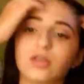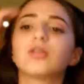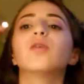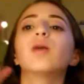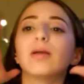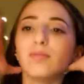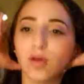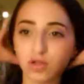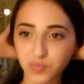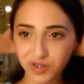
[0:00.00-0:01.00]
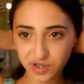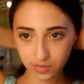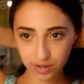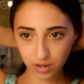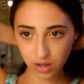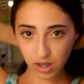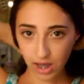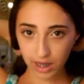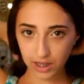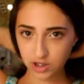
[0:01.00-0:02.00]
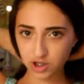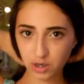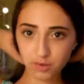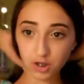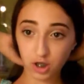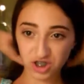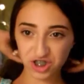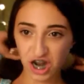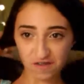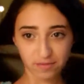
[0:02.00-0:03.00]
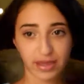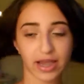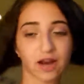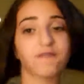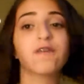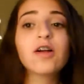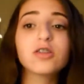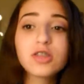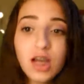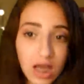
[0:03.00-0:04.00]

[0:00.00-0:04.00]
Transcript: So what I'm going to be doing, I like to start with the larger half of my hair first.